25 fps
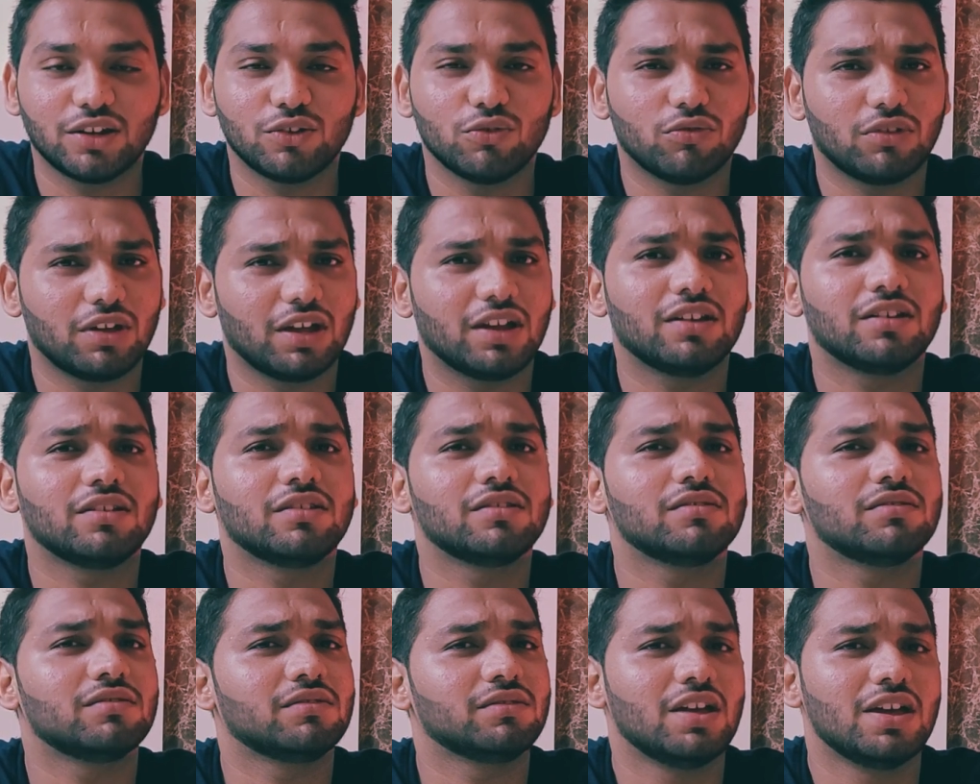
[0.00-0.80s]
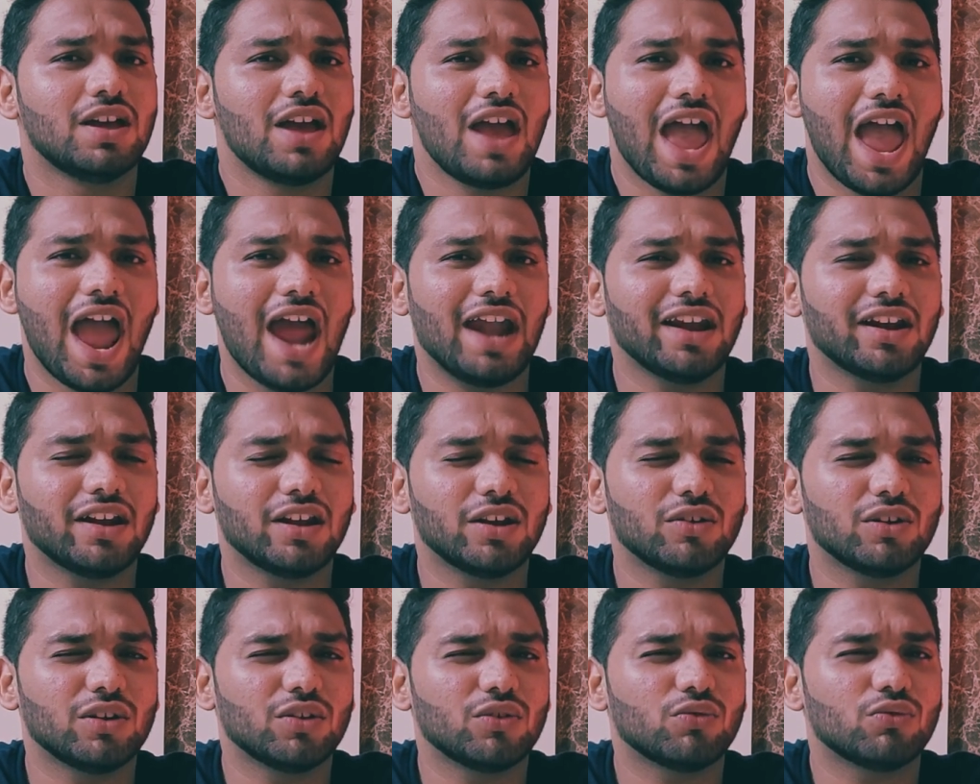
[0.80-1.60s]
You can add it
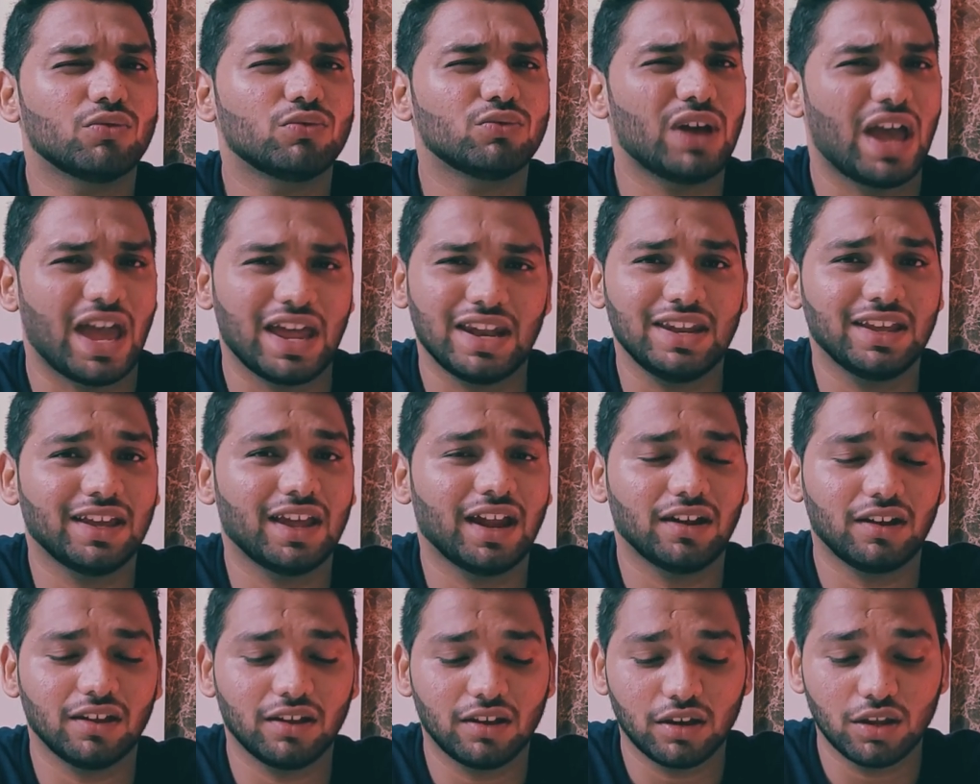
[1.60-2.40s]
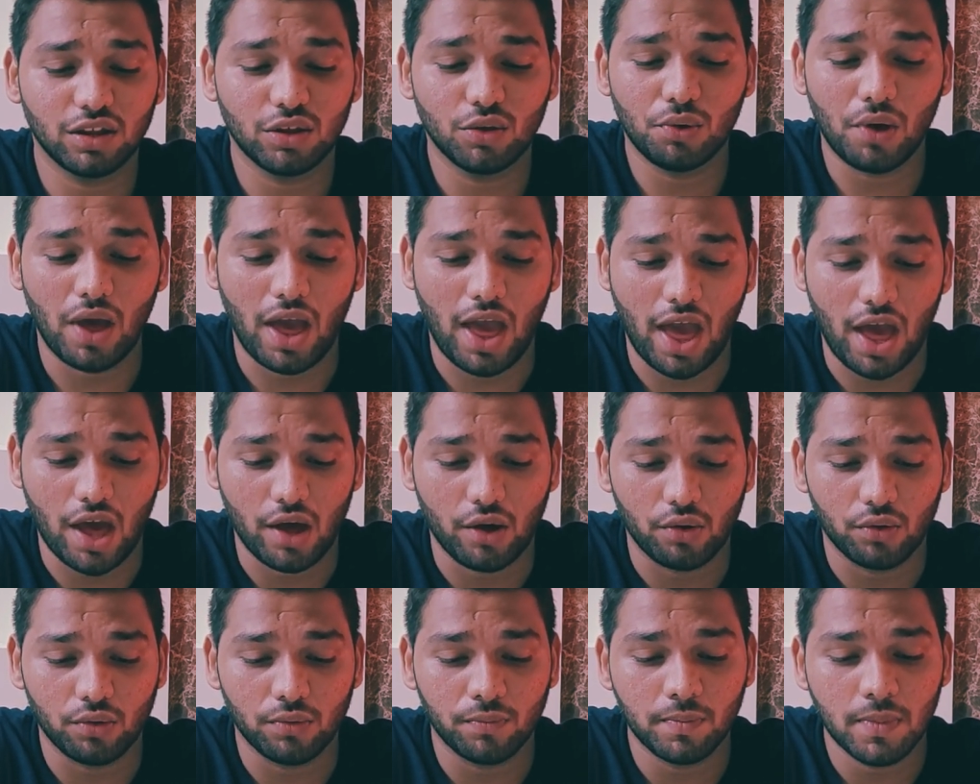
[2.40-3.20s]
into any category you
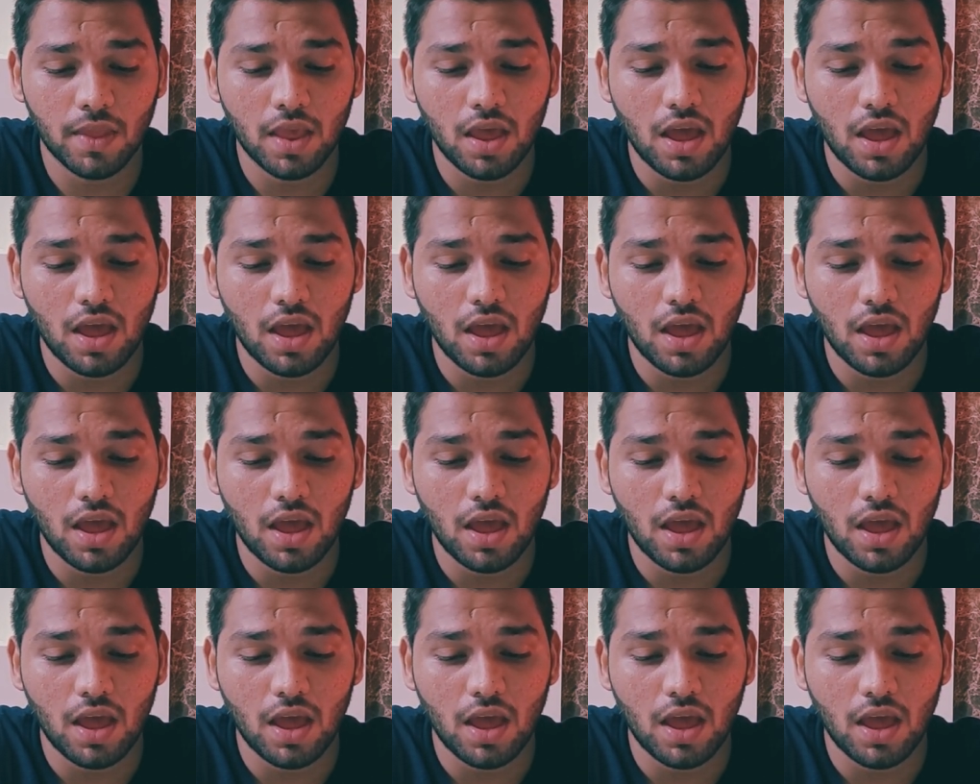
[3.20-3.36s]
have,